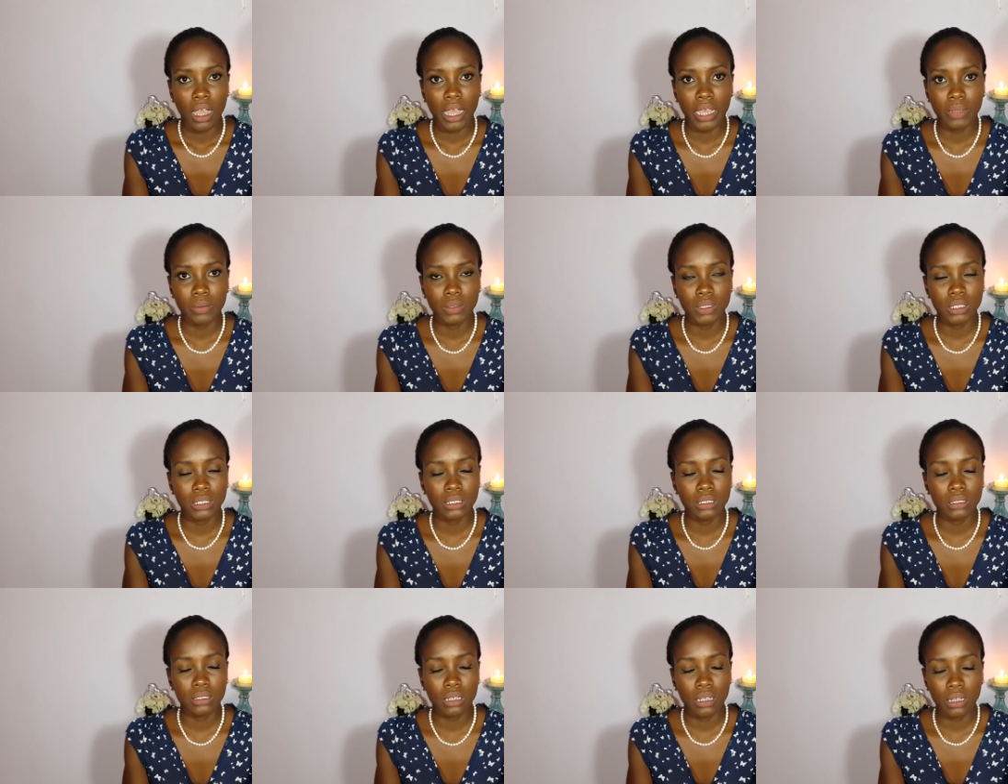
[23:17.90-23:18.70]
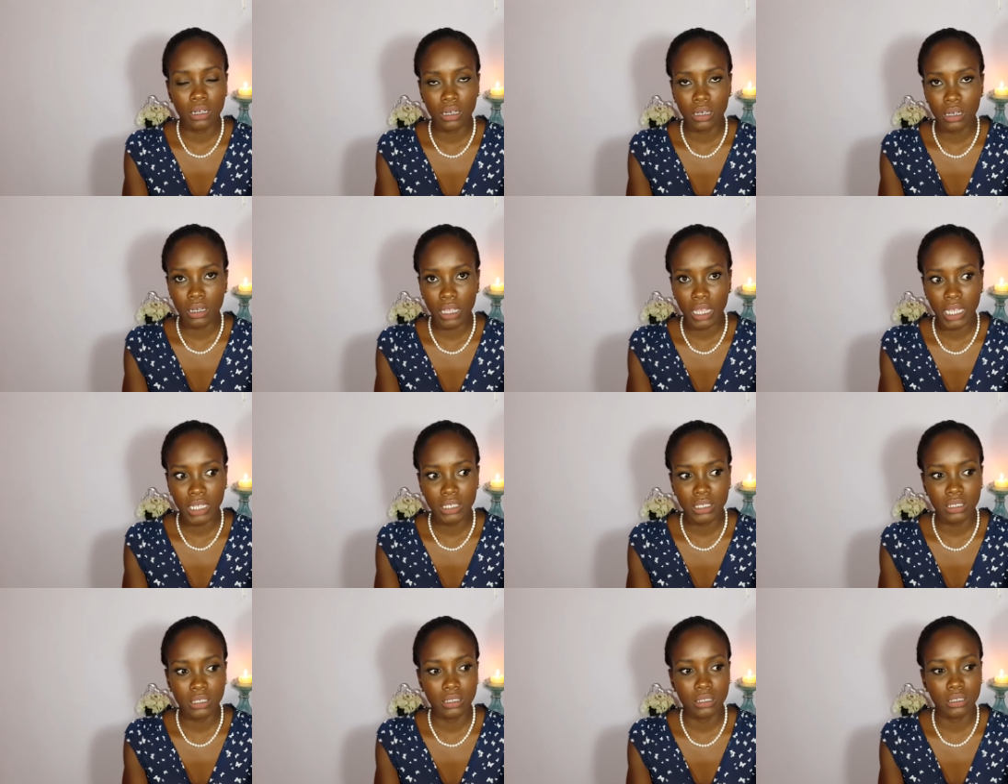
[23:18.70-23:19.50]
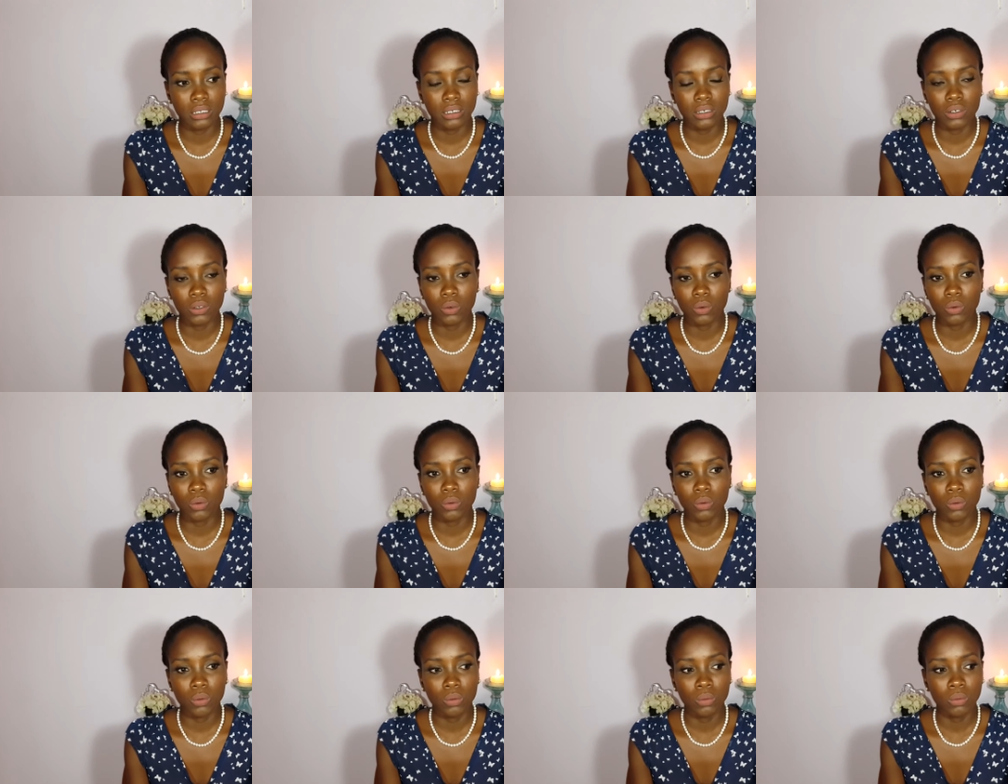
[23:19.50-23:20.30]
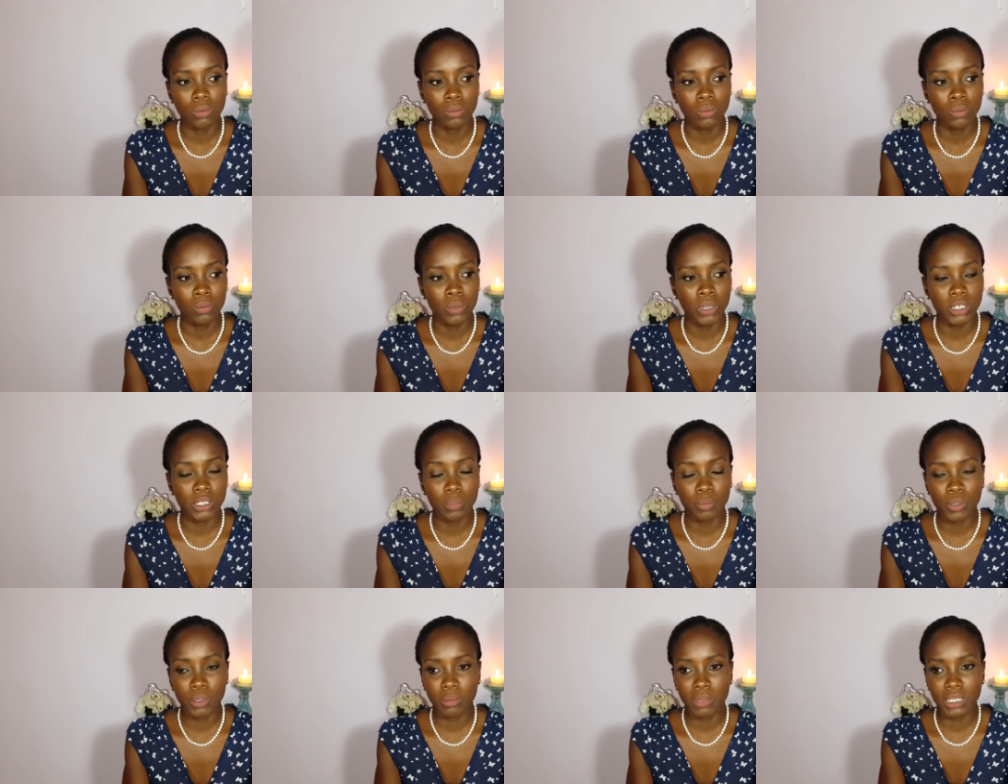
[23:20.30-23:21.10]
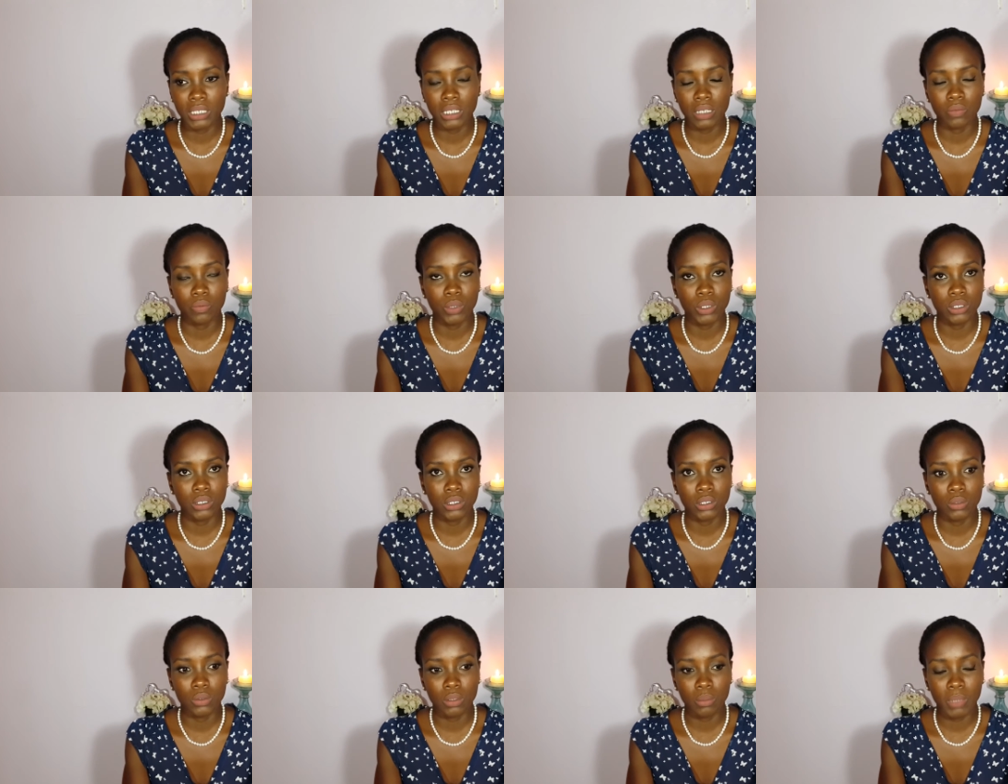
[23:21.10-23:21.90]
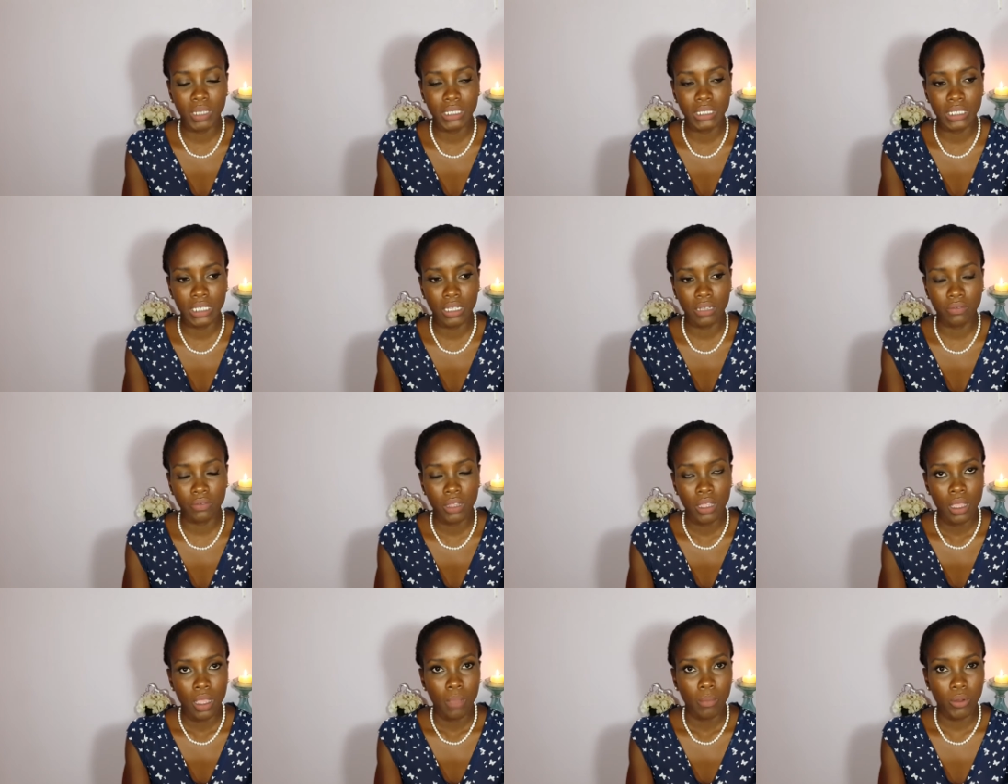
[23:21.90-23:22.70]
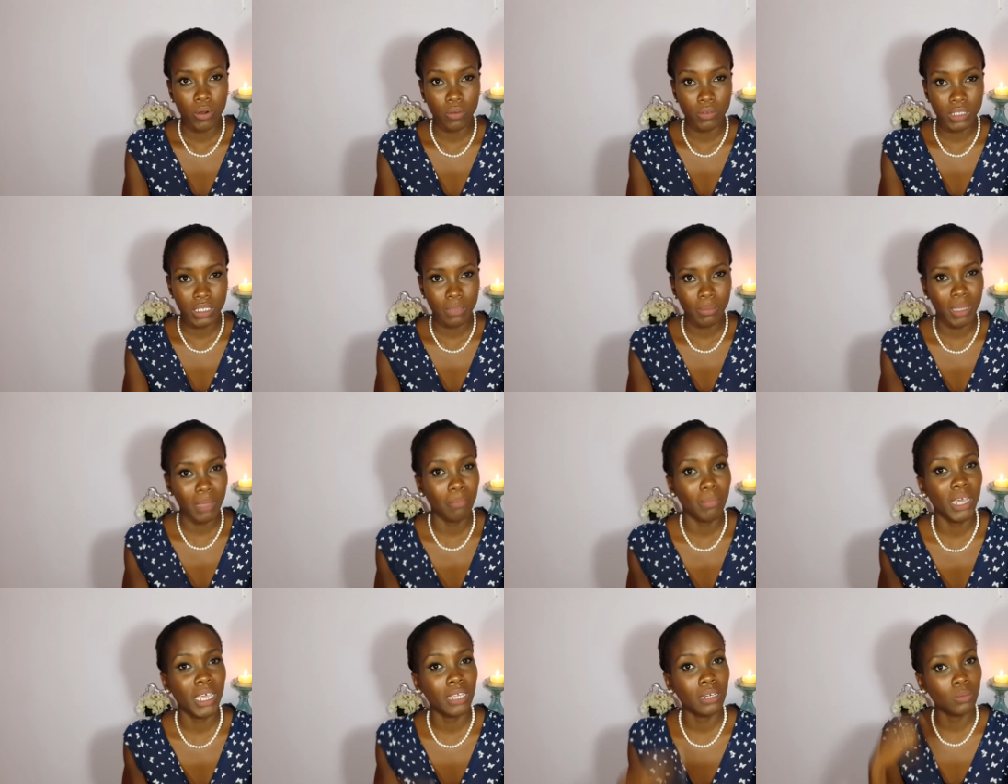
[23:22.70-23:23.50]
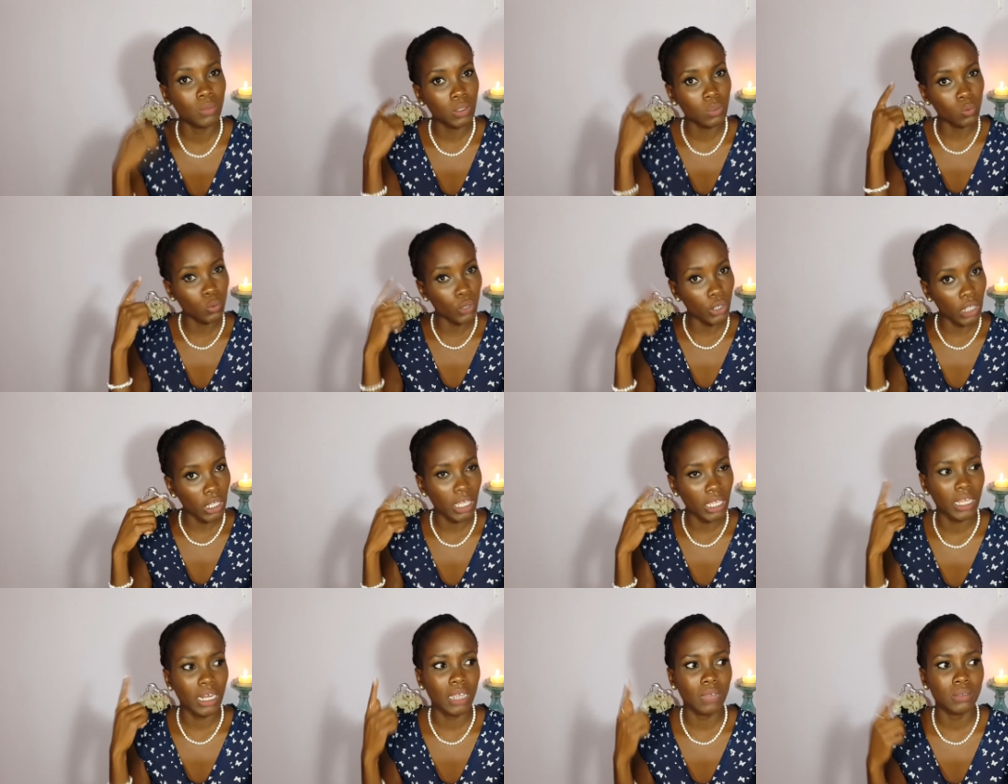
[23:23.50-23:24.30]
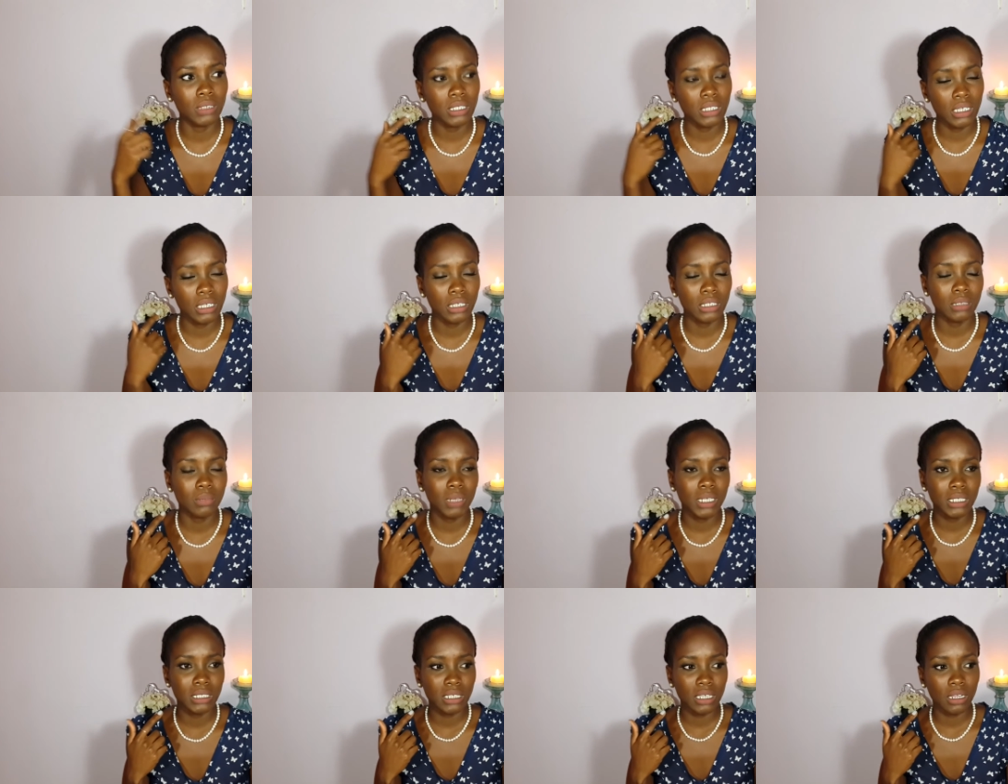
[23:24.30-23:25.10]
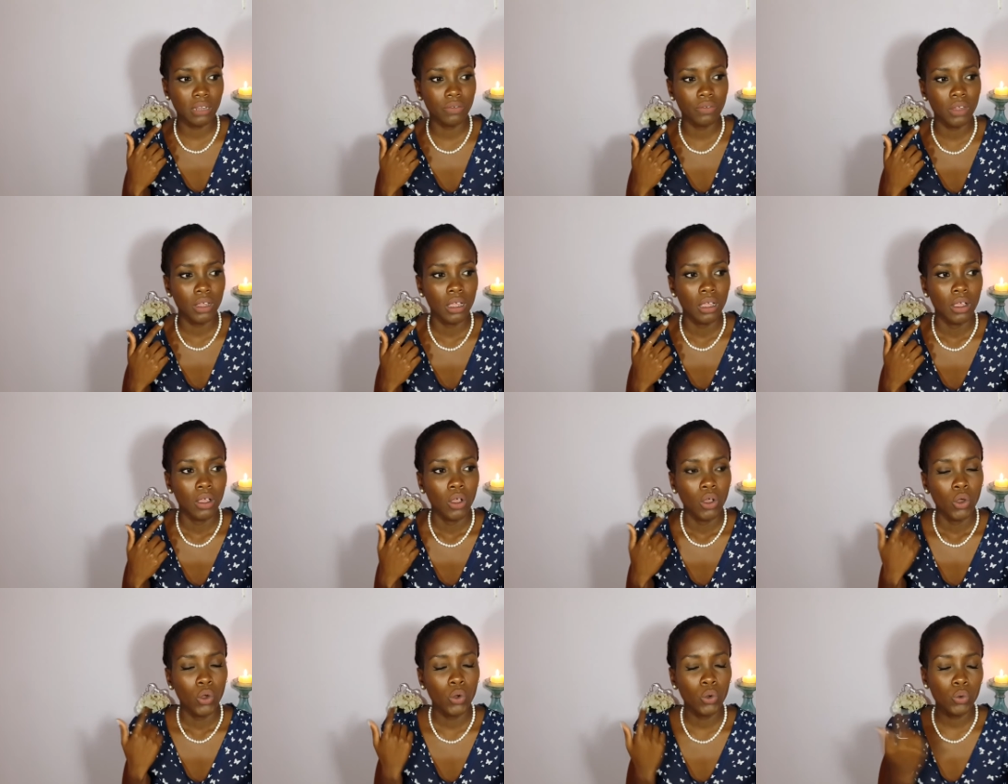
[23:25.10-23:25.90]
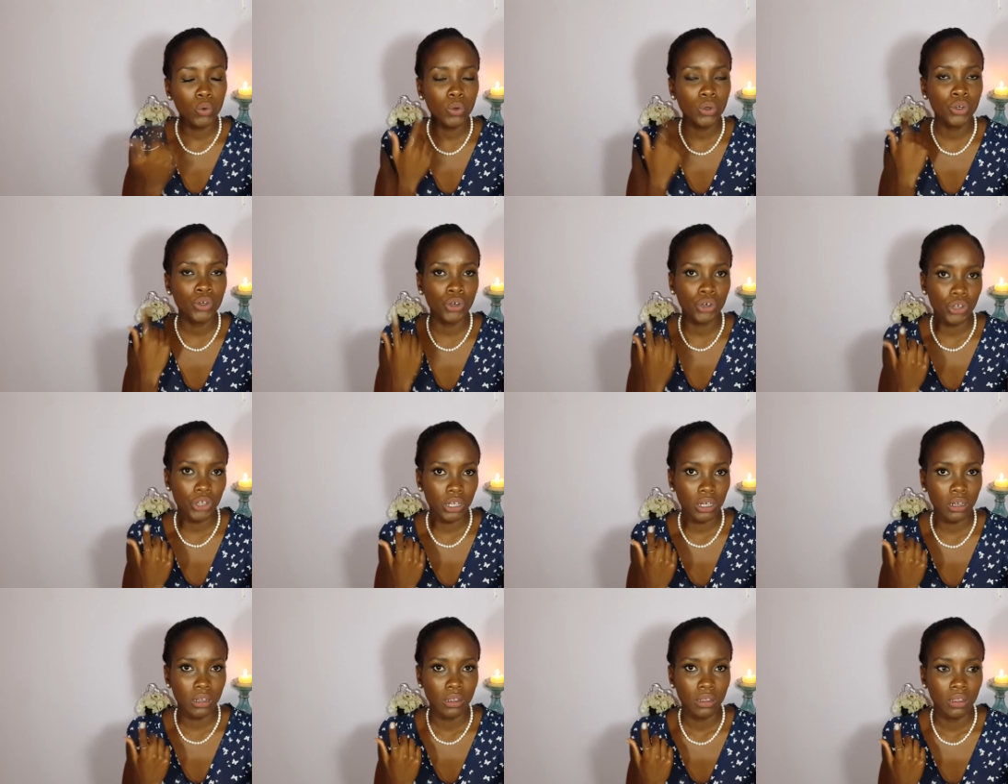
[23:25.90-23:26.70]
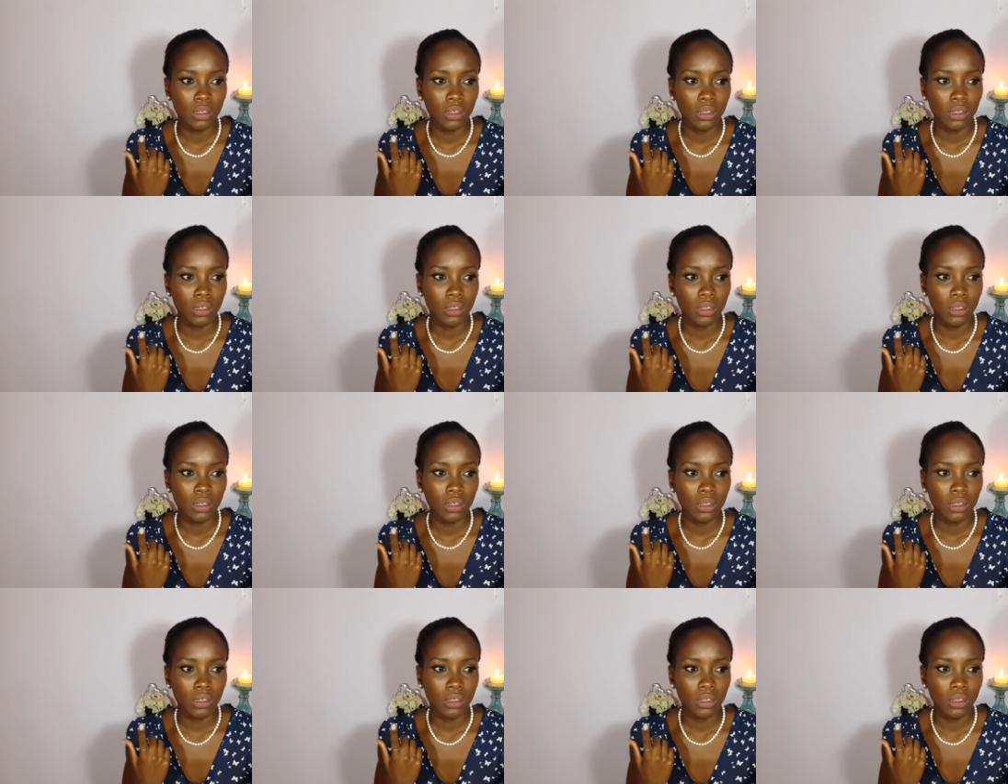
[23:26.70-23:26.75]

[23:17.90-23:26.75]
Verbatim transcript: was stunned. I just didn't know where to put myself, what to do with myself, but obviously my mind was working, and I was thinking to myself, who could